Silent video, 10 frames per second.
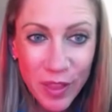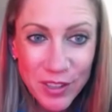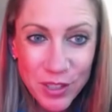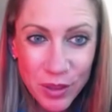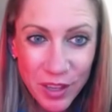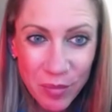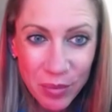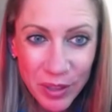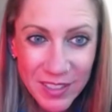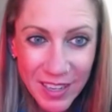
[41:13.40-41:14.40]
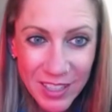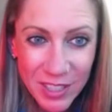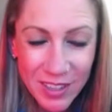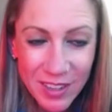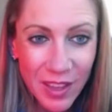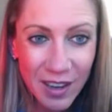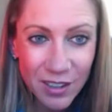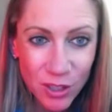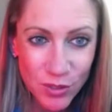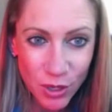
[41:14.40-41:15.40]
they do the implantation, they
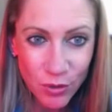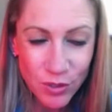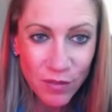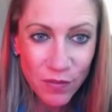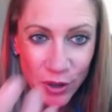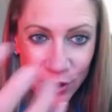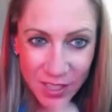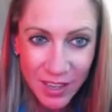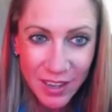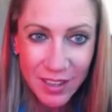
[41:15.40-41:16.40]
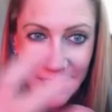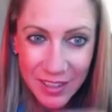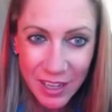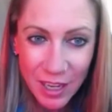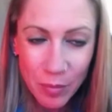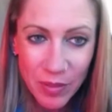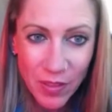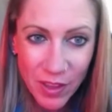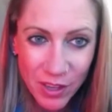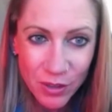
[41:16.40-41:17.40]
use ozone first to kind of clean it up. And then
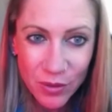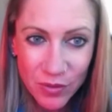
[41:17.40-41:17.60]
they do